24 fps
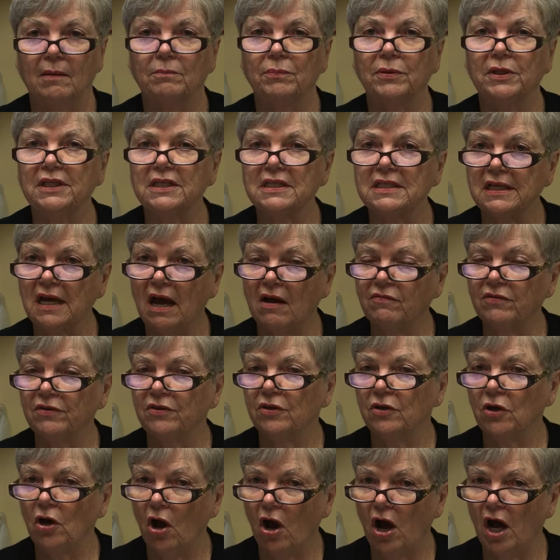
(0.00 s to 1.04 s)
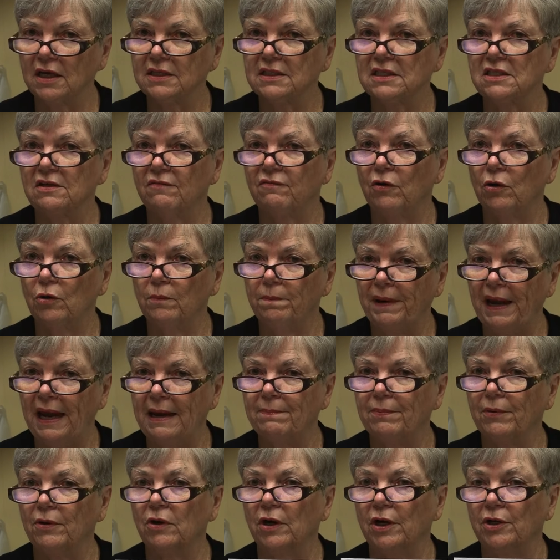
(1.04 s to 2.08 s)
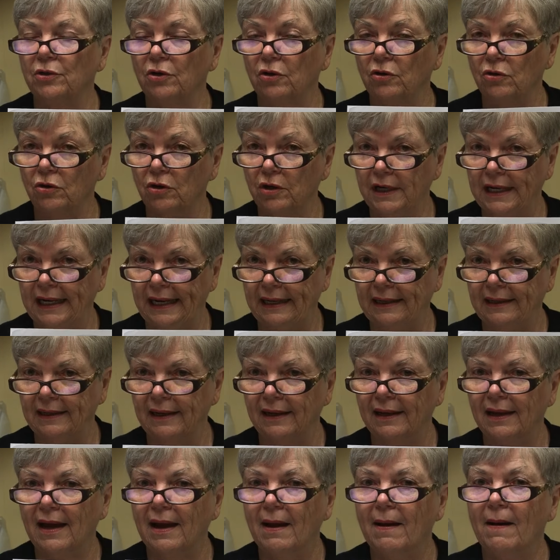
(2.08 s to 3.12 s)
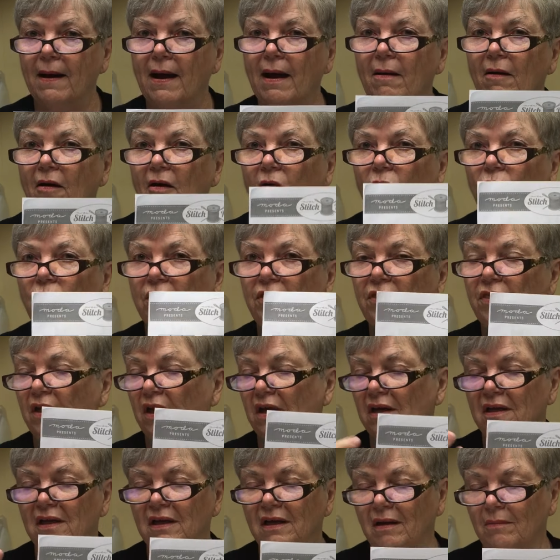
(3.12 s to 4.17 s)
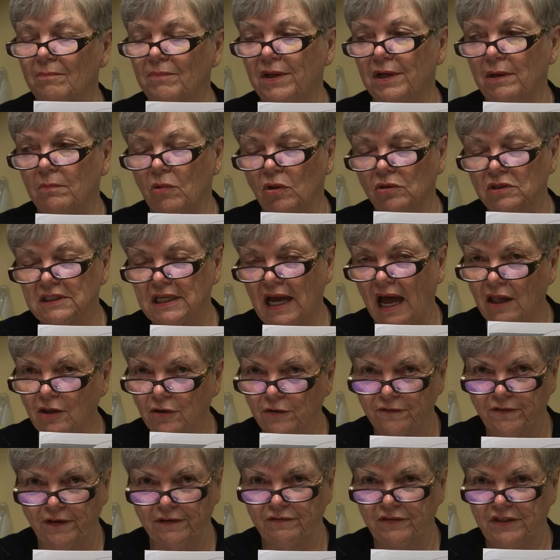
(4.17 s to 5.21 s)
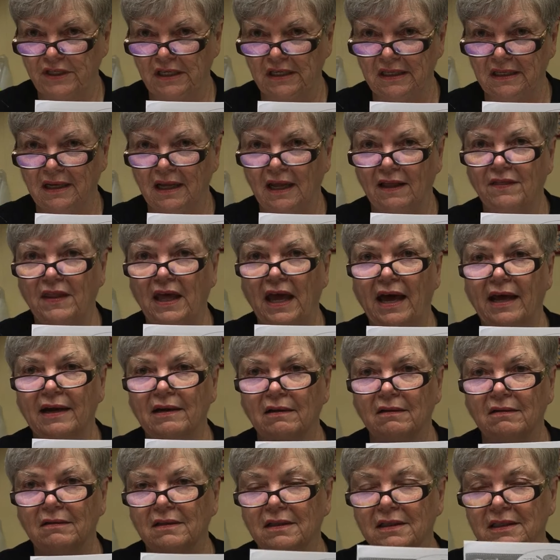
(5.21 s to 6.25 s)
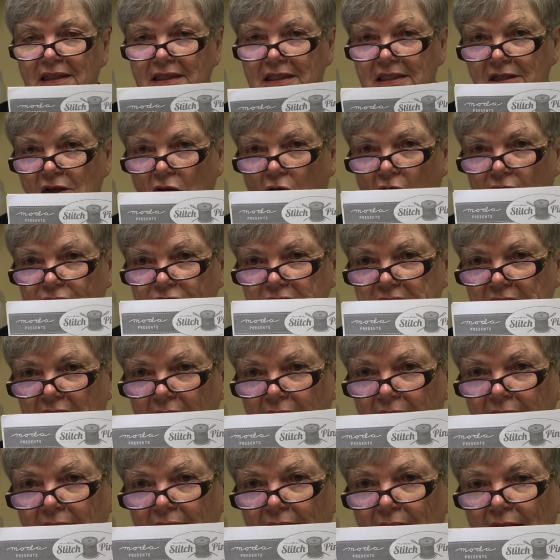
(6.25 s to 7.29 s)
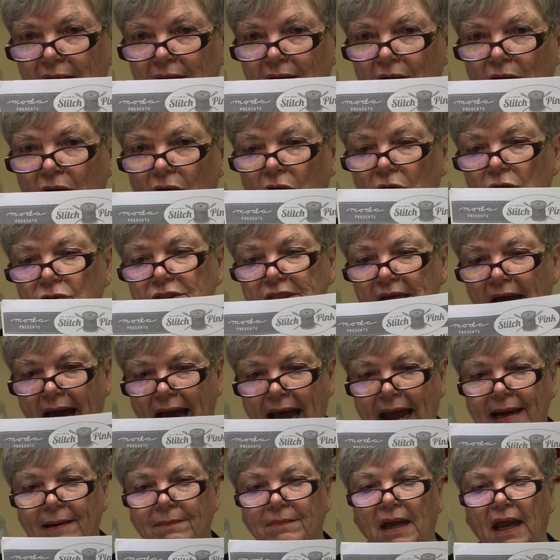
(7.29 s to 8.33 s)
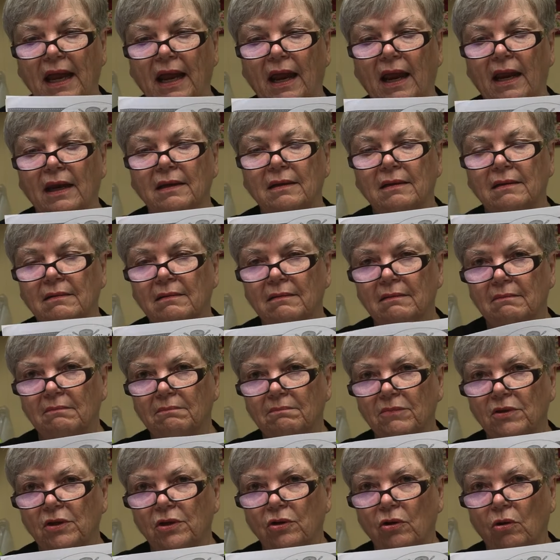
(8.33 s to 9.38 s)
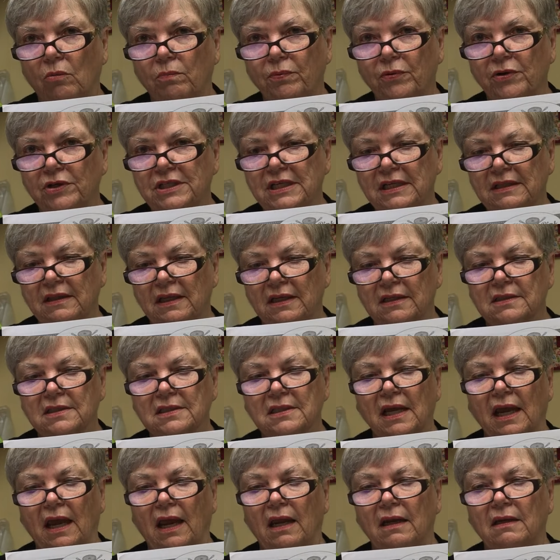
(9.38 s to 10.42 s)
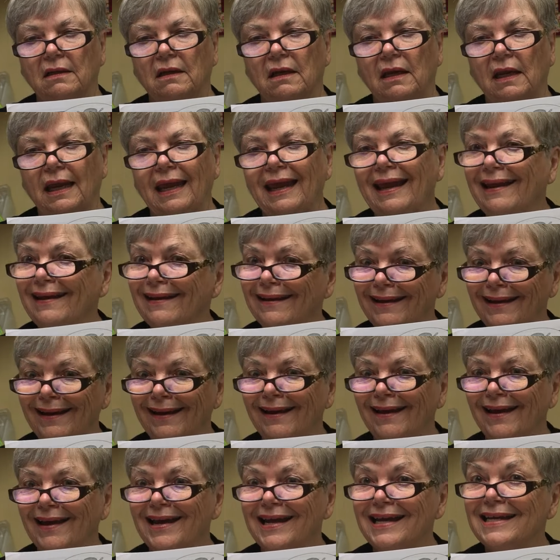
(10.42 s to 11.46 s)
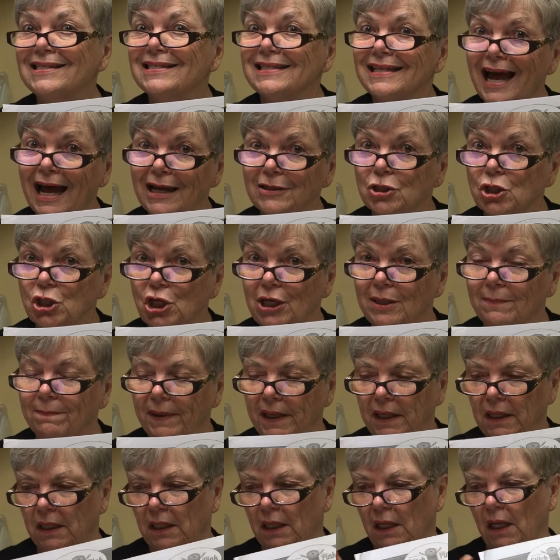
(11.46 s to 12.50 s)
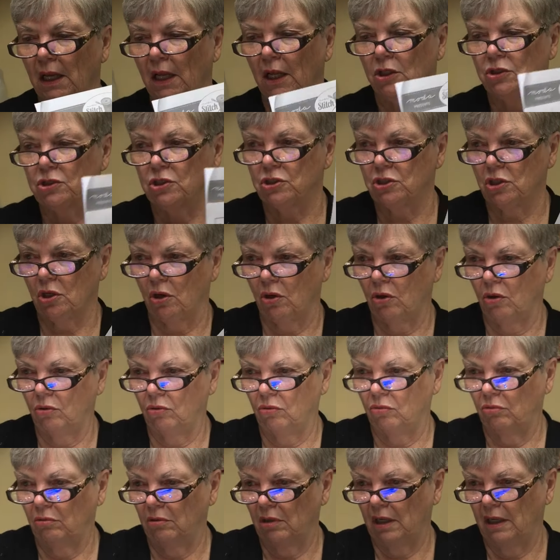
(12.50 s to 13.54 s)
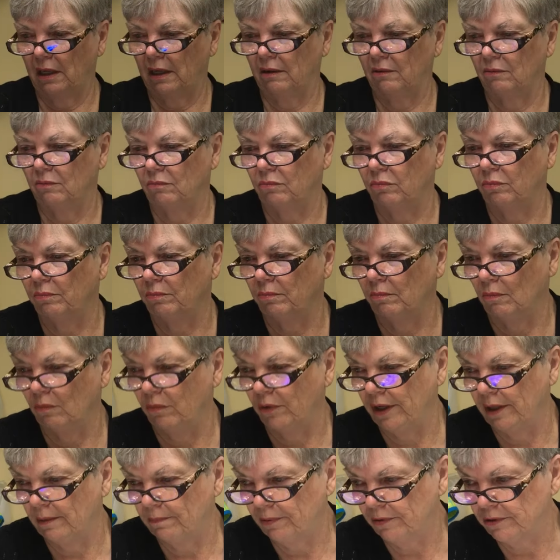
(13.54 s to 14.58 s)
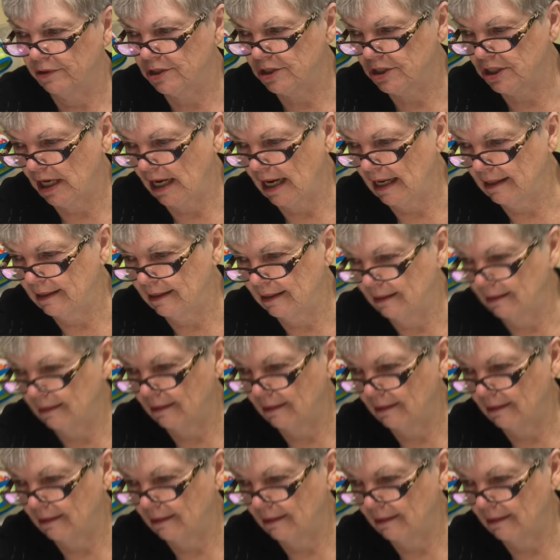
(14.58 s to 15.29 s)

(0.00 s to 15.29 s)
please cover the cost of her paper and her ink with a minimal $1.50. That'll at least offset her time and, printing this. And ink is not cheap. So we appreciate